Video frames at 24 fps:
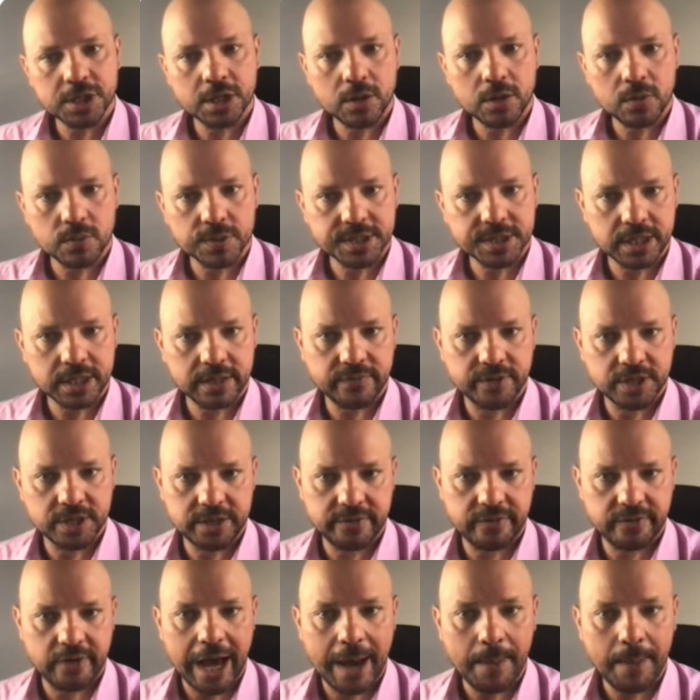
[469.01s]
conservative
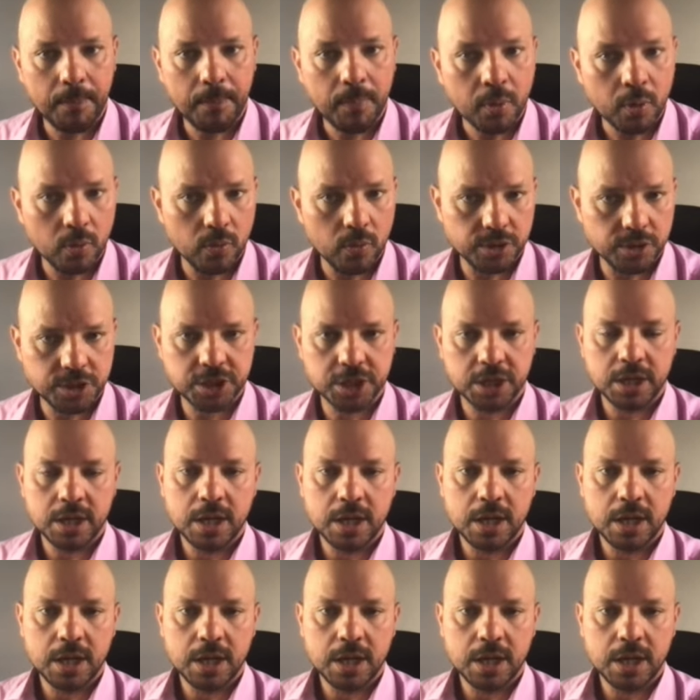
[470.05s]
approach